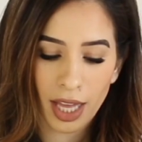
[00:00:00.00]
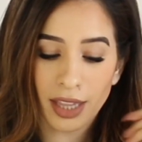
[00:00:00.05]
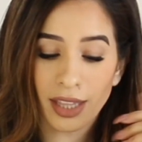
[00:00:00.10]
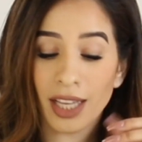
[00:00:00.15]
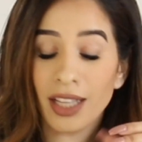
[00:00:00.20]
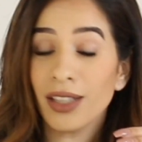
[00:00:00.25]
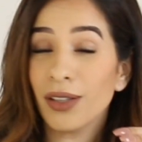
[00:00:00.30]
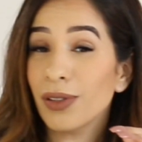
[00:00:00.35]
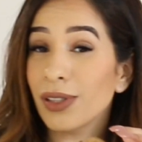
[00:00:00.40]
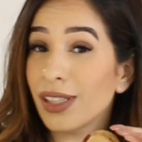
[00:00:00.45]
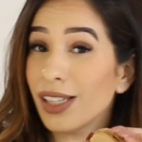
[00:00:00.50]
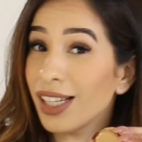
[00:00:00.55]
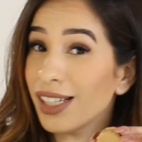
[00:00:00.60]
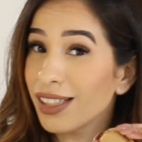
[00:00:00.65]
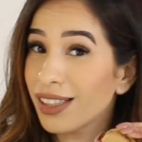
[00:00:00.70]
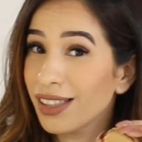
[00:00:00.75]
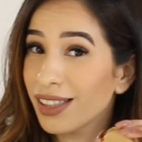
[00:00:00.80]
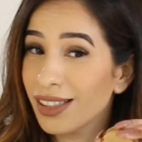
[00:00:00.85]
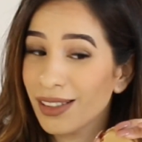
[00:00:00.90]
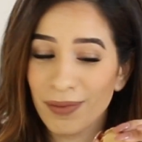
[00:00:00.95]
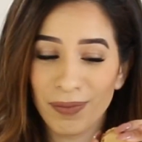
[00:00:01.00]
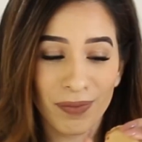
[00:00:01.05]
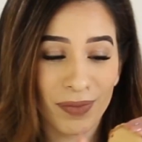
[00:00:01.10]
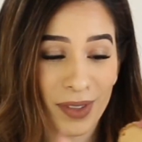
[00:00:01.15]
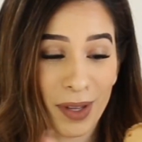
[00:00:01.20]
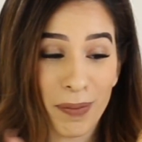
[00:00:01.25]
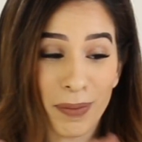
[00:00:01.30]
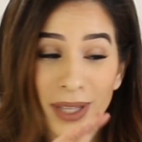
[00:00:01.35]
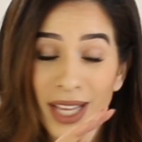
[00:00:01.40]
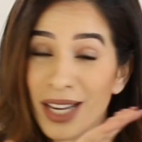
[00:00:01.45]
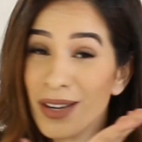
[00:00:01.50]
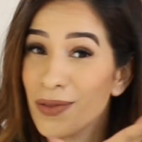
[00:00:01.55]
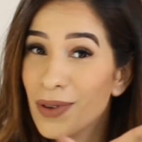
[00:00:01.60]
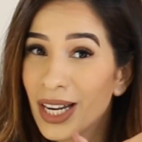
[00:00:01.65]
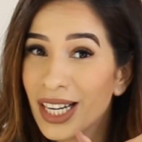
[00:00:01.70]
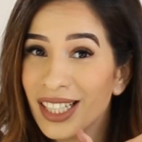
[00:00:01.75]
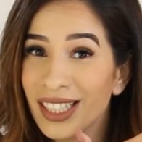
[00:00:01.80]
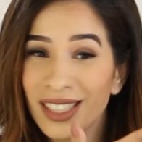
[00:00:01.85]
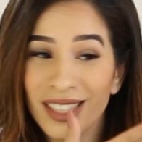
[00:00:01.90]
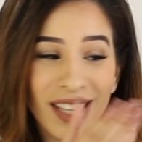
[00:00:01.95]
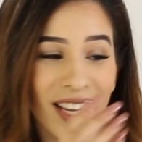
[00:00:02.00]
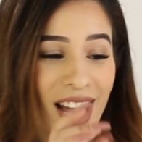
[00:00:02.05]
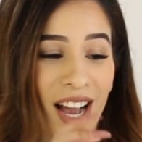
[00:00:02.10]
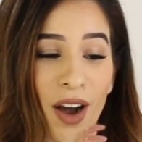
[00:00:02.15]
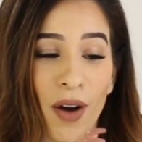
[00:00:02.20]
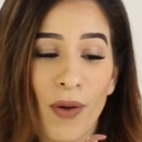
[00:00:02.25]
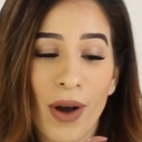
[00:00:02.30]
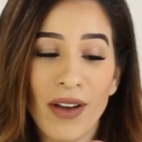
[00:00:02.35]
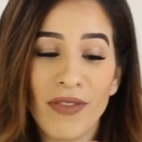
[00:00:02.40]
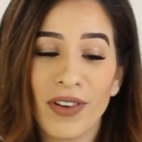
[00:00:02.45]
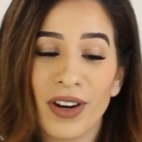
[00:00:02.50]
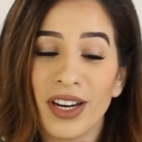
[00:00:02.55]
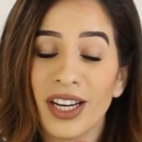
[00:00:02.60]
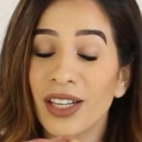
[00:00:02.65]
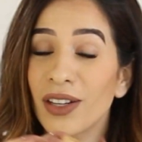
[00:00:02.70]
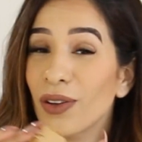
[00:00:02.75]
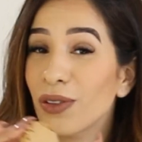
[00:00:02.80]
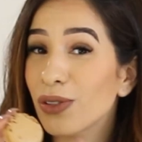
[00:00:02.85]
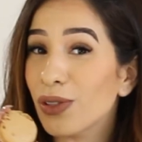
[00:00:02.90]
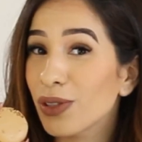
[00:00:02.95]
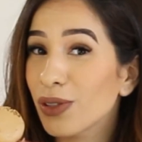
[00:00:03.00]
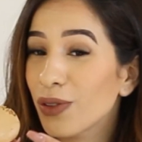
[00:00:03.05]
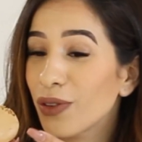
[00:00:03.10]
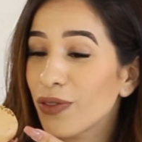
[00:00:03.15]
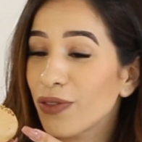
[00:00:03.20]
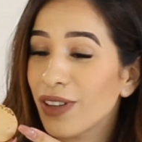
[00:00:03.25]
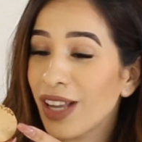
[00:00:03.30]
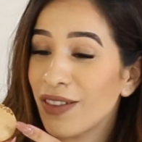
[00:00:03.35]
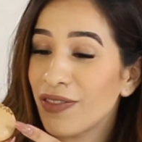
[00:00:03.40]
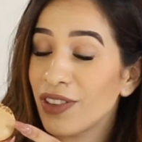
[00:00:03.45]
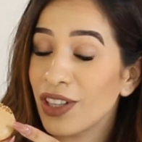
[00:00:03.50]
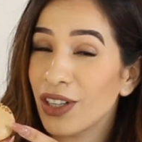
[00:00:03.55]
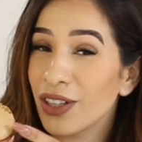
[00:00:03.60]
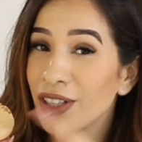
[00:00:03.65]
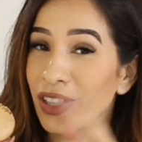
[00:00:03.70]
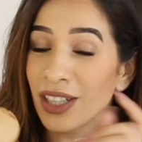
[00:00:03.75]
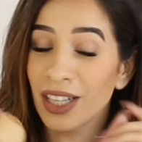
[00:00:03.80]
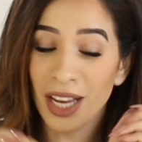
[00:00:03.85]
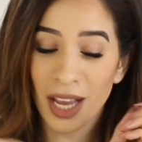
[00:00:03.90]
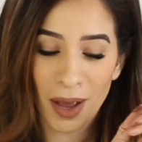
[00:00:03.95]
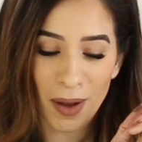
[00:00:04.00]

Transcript: And then there's this, the plain one. However, it also looks fluffier.